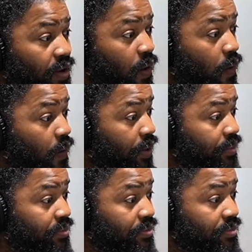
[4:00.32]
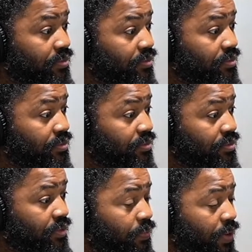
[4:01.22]
on
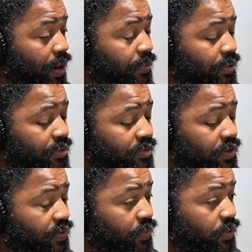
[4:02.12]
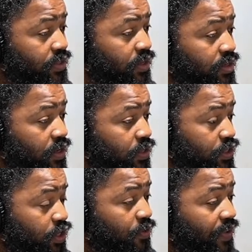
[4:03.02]
the proper survey. It wasn't on, on the
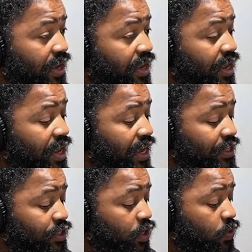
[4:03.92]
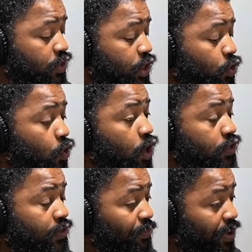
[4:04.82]
survey. It shows it across
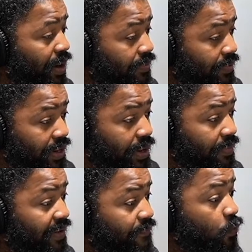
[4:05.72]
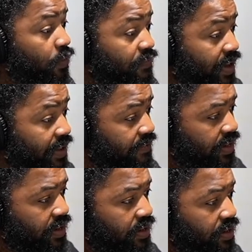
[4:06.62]
the property line by four or five
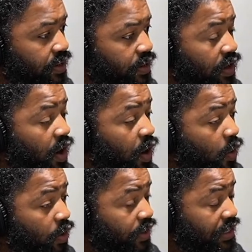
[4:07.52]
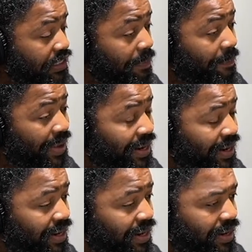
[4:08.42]
feet. Or there is
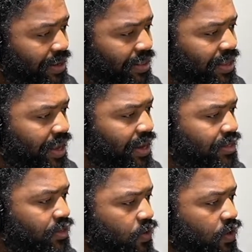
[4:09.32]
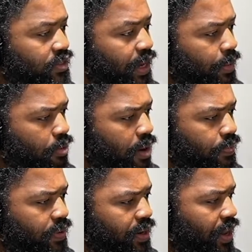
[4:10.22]
amenity that is across that
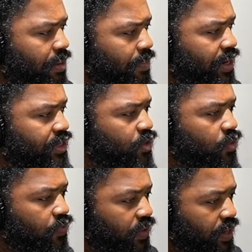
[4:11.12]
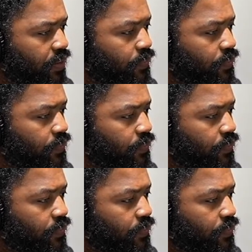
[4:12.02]
property line by two feet,